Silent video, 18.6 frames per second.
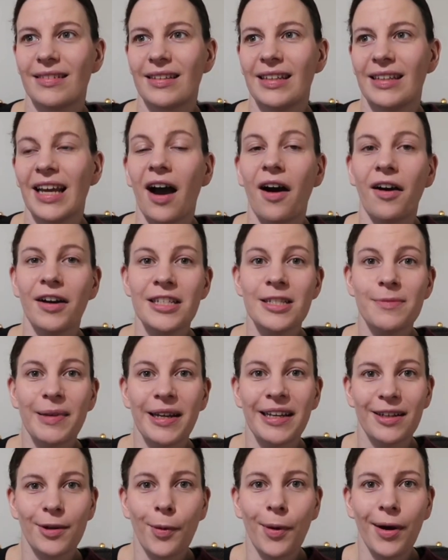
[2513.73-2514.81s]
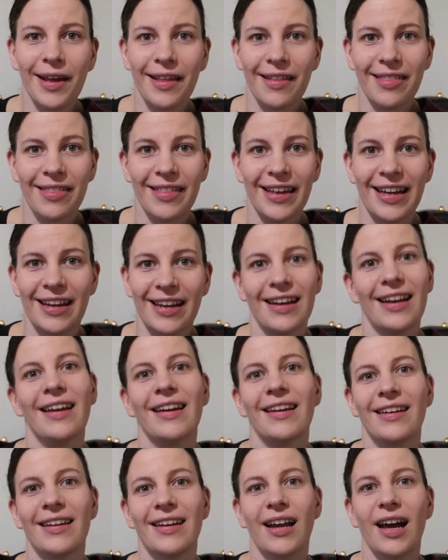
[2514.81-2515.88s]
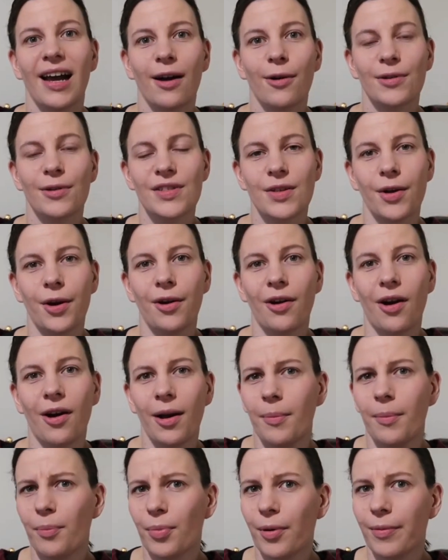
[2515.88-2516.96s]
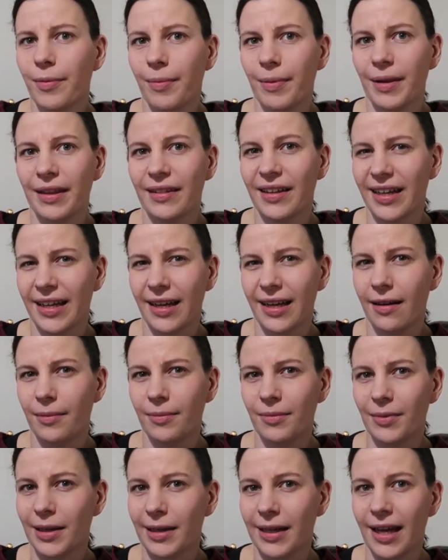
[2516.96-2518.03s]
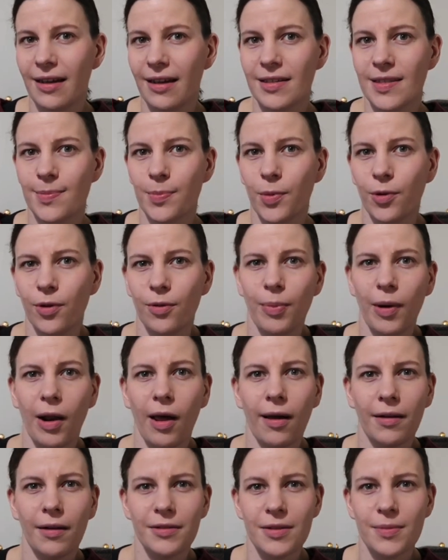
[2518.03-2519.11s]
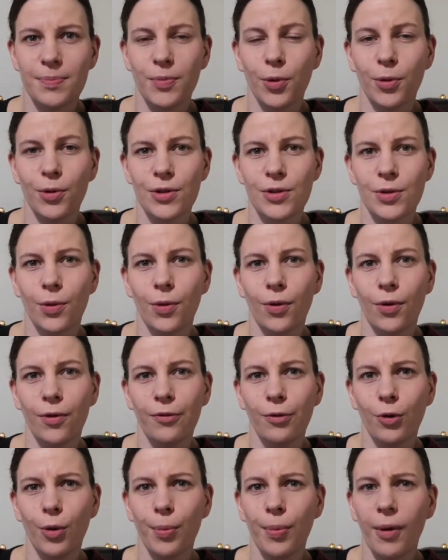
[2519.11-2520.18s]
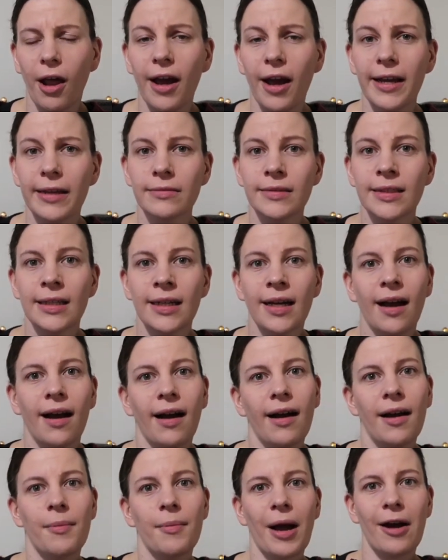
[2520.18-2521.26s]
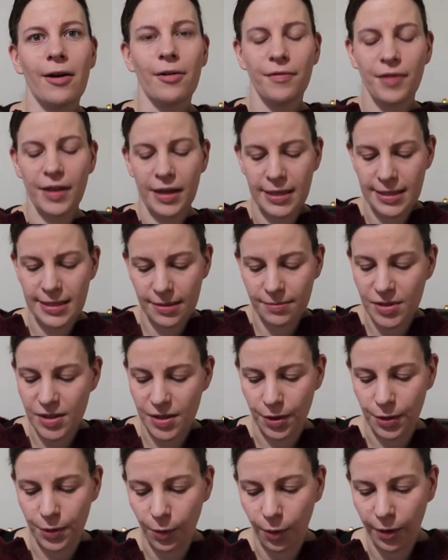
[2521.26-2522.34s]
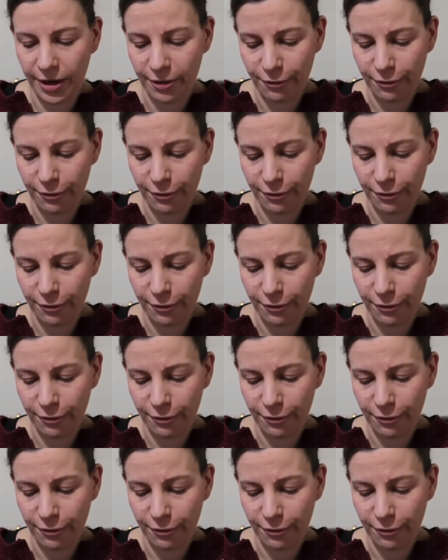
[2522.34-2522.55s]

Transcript: yeah, I spin quite thin now, so I'm probably thinking I'm going to get a sport or 4-ply out of this, so quite